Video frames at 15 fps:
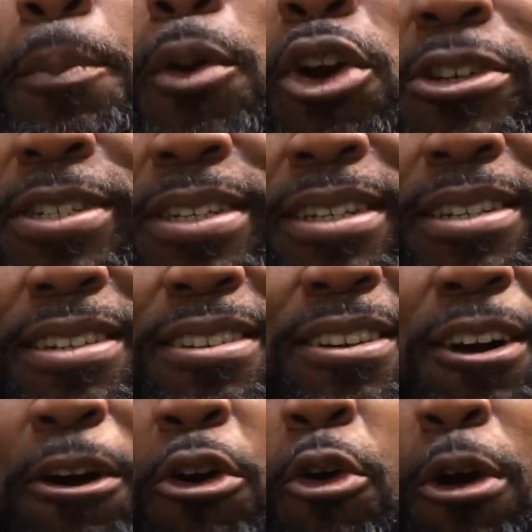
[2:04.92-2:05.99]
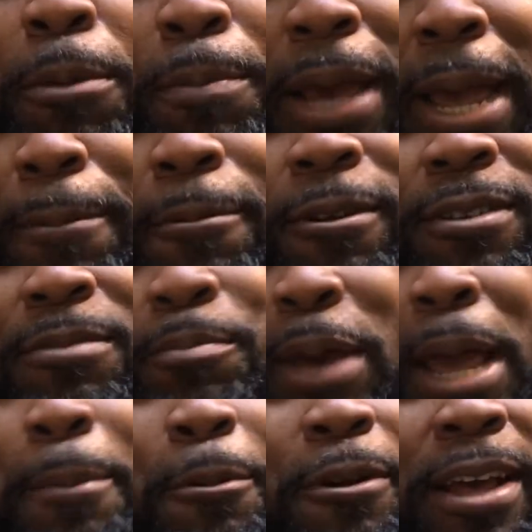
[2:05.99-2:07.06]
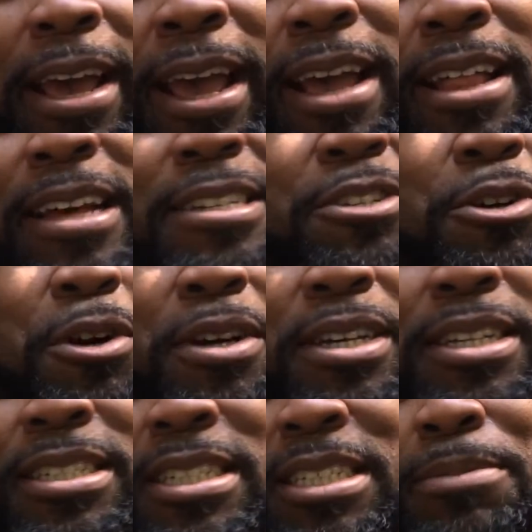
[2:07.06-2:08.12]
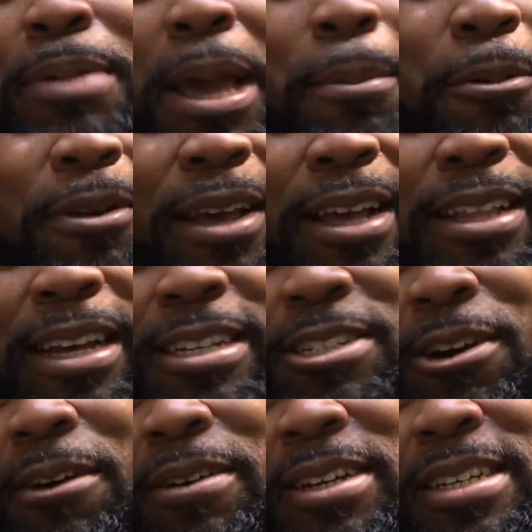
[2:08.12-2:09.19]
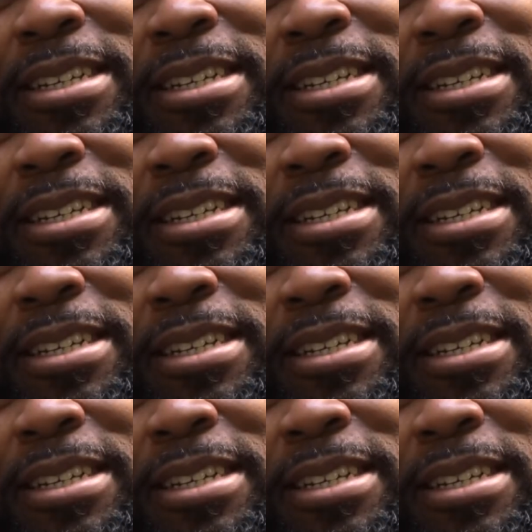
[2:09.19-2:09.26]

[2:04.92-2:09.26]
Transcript: person on paper, paper and ink. That's all. It's just paper and ink. That's all it